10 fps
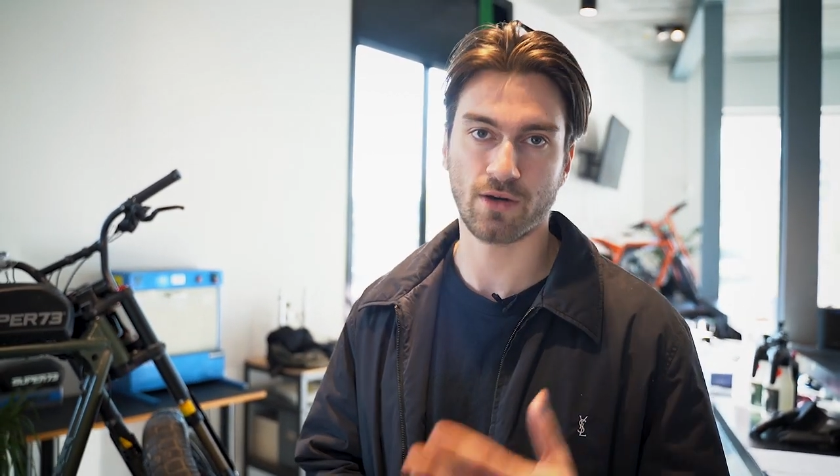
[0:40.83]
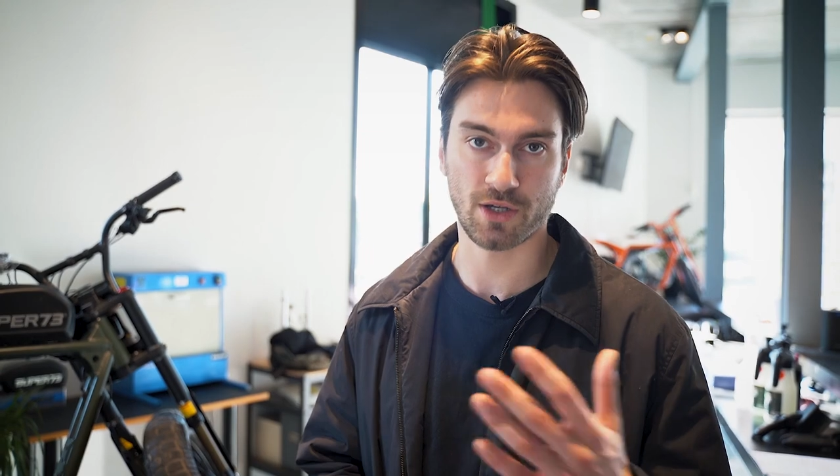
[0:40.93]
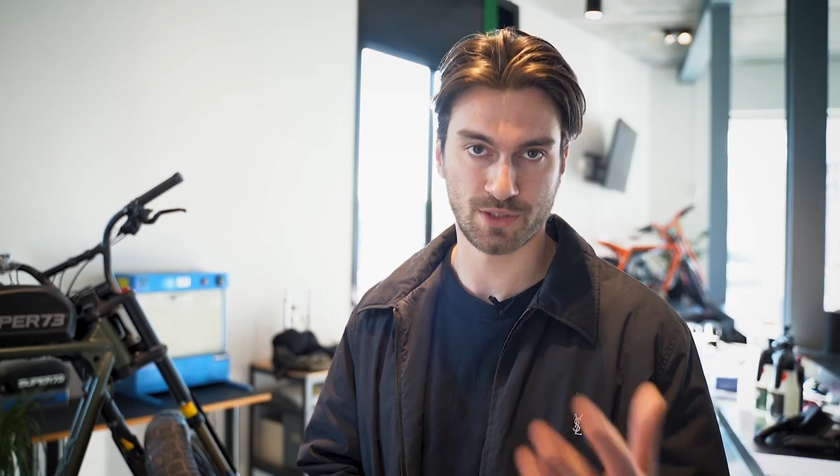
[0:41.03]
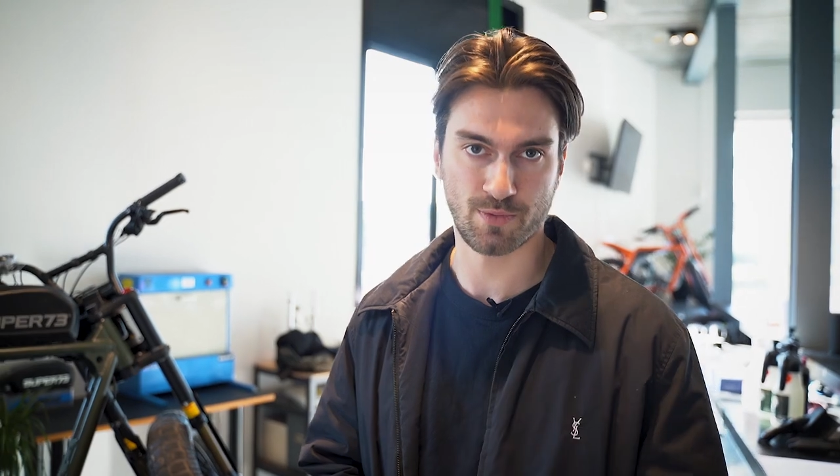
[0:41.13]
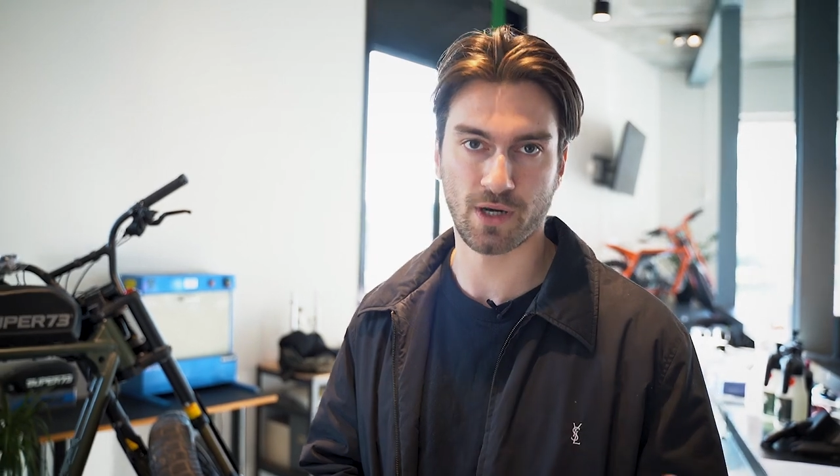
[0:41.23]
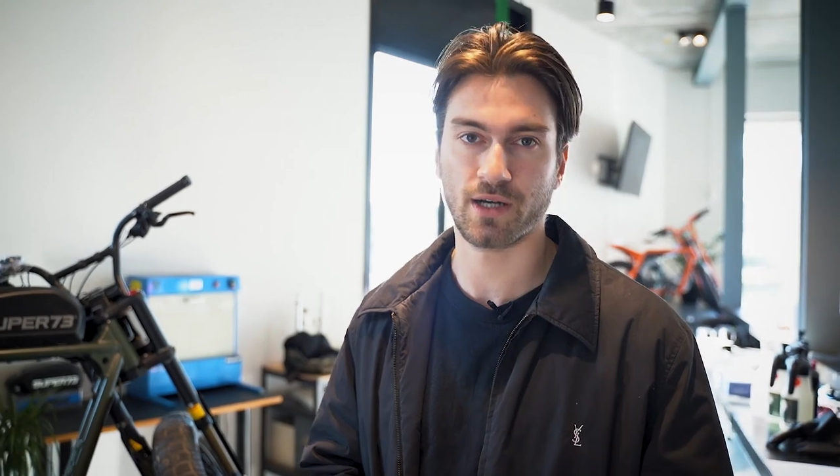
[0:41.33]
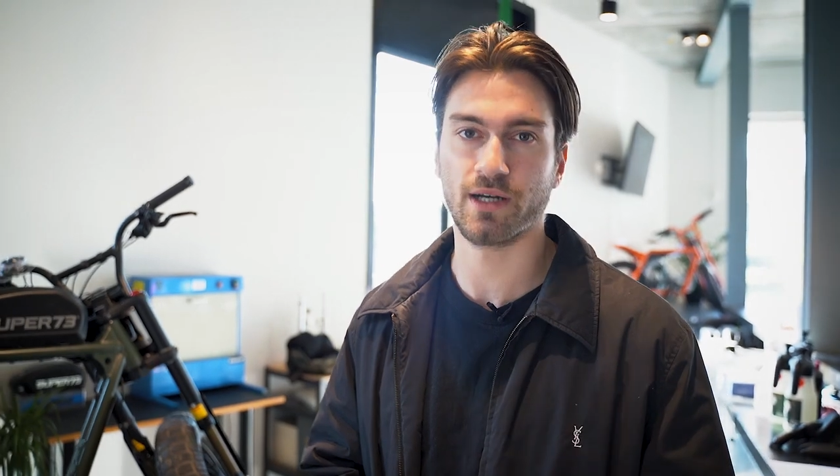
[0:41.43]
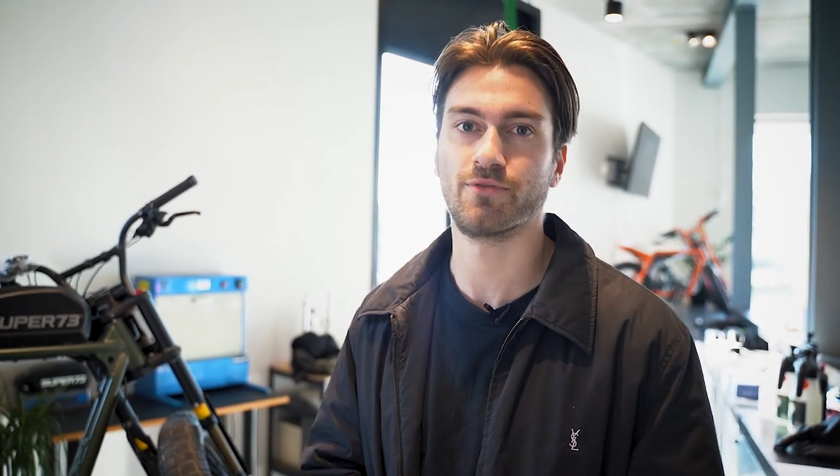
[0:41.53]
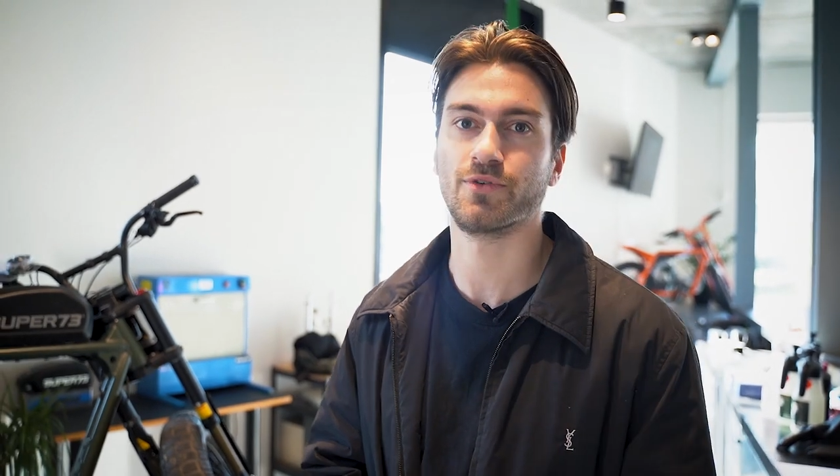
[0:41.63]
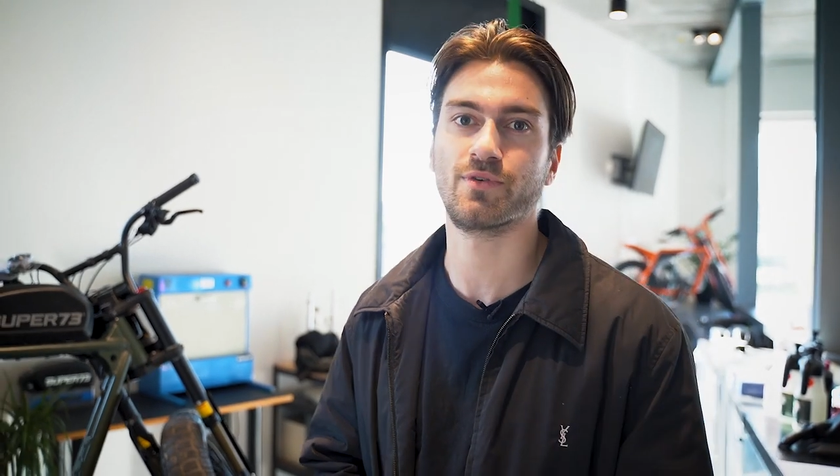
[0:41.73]
cause water
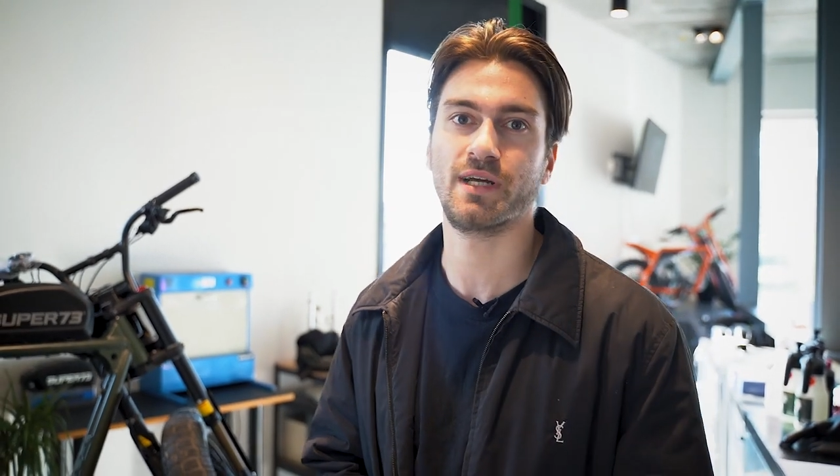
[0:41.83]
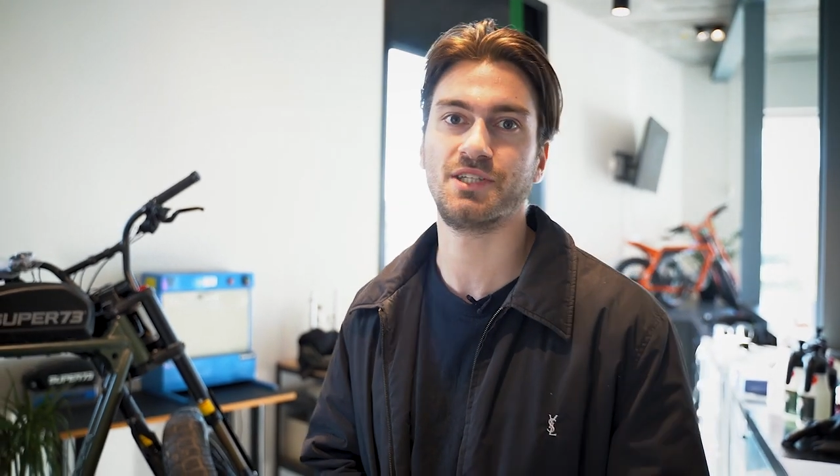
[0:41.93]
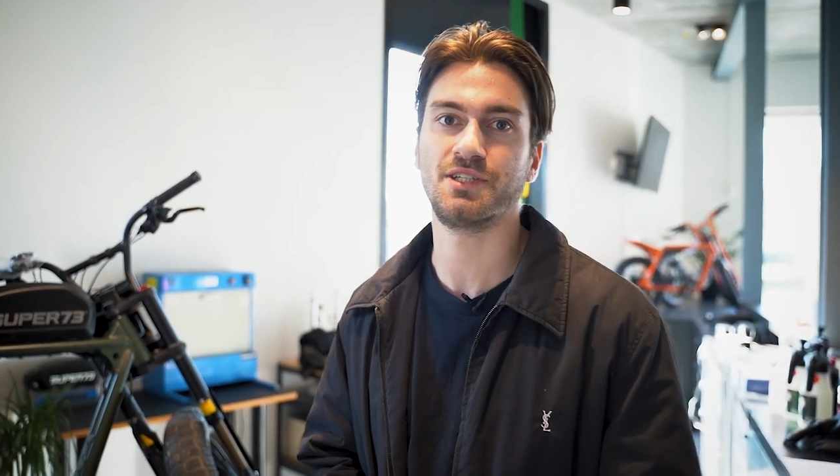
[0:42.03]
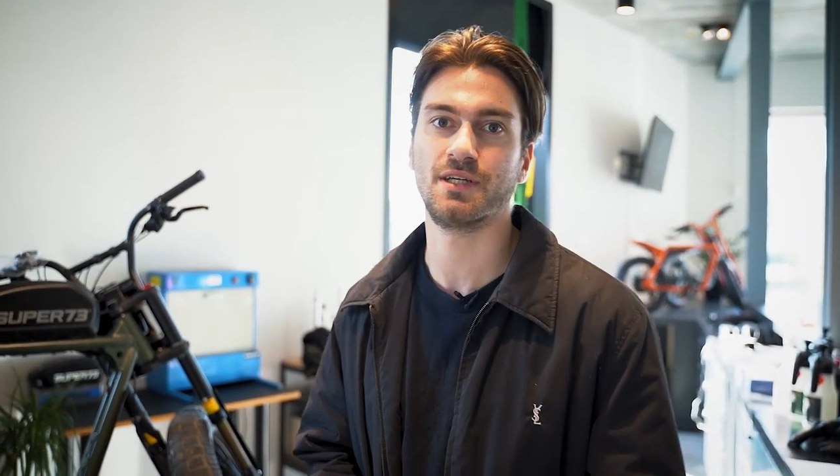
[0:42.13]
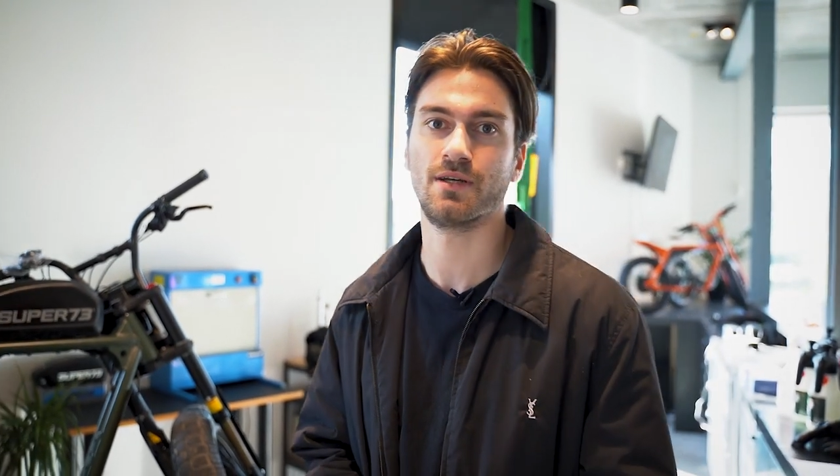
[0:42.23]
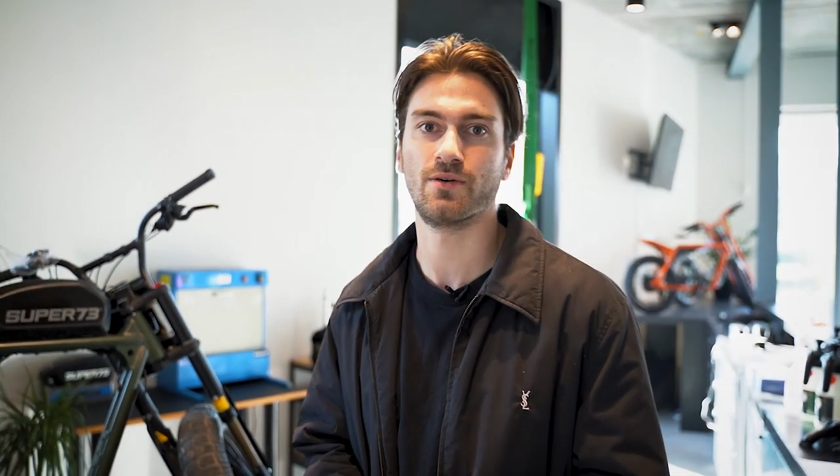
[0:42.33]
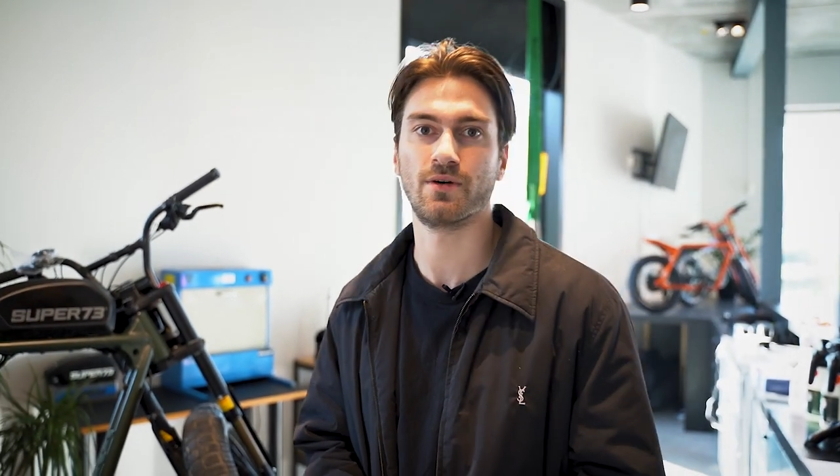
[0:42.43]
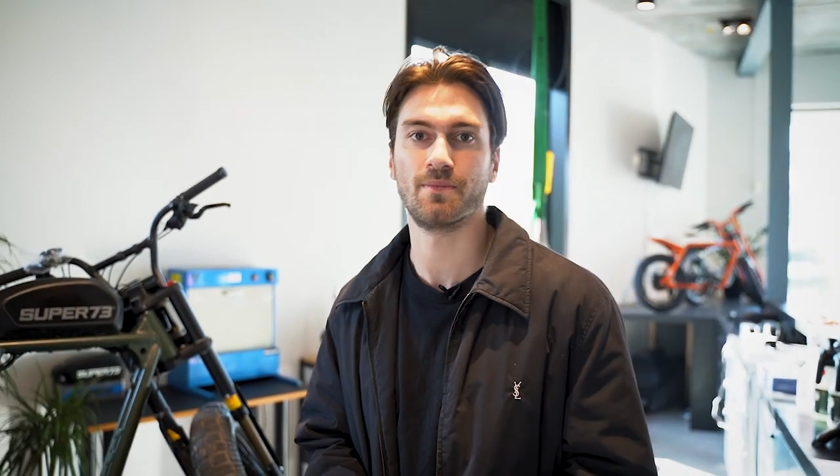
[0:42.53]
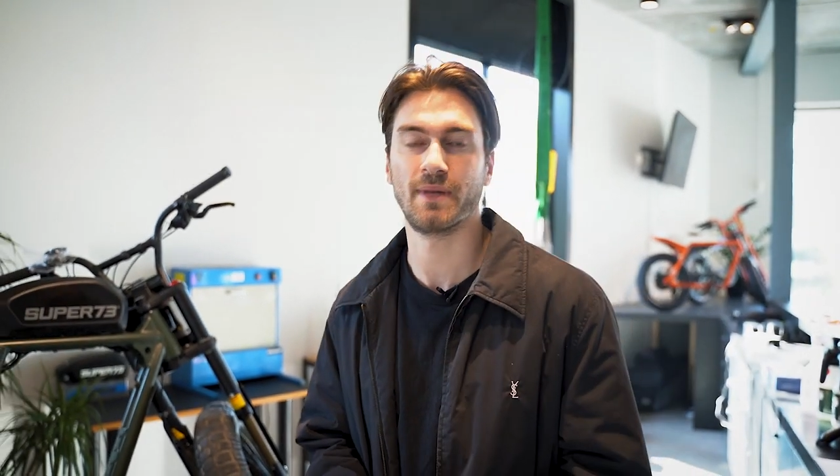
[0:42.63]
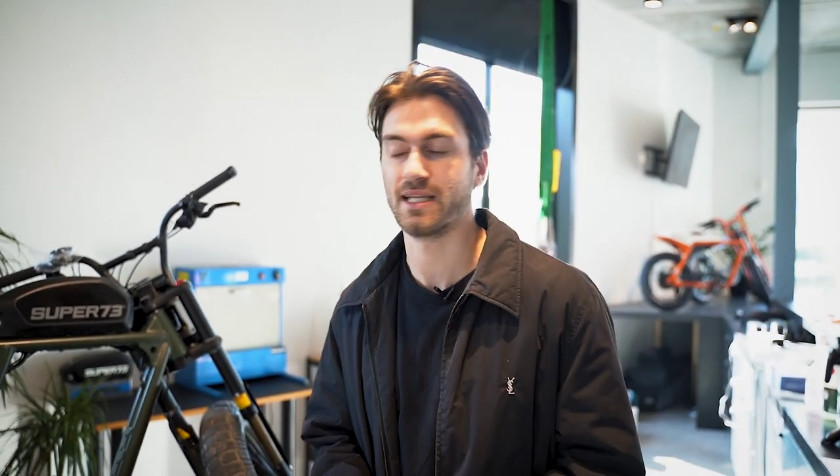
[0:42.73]
infiltration
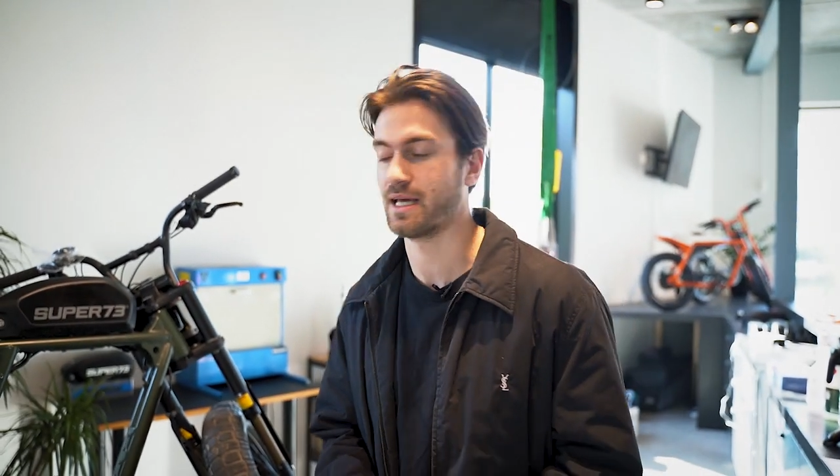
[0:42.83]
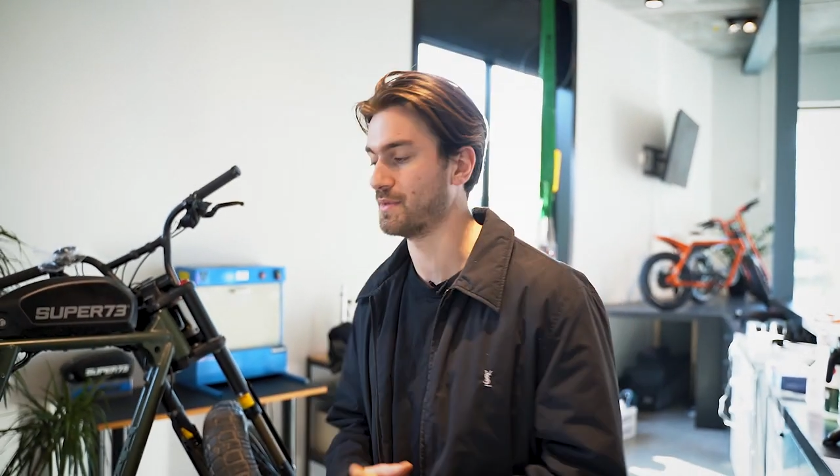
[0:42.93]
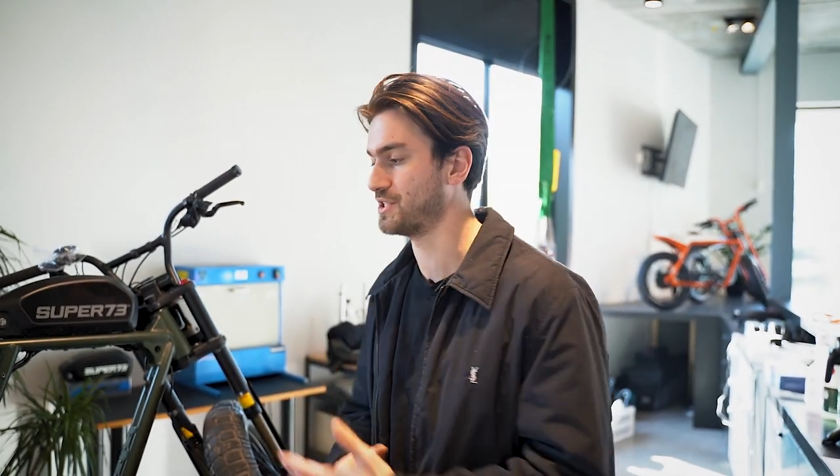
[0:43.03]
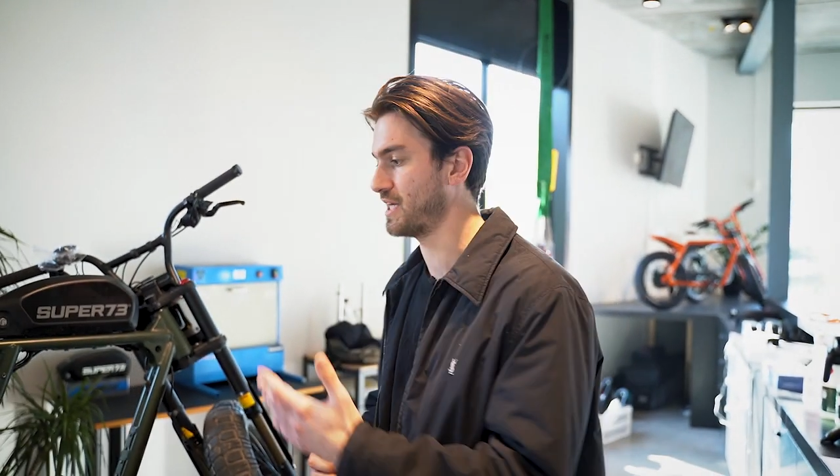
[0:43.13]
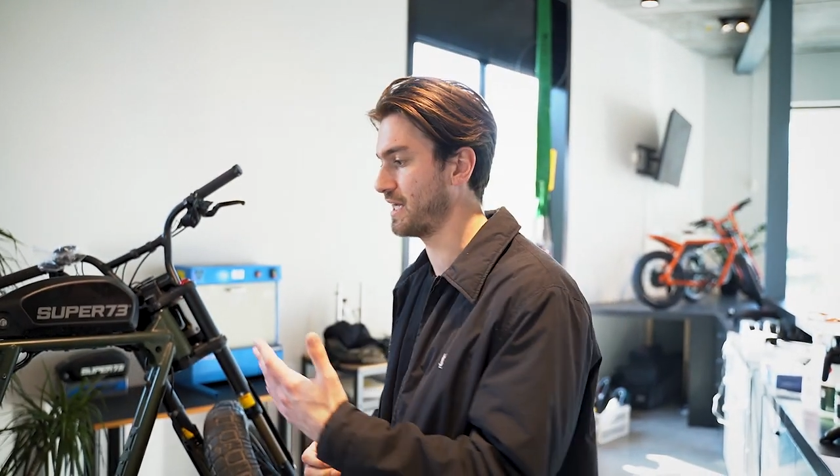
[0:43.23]
or may damage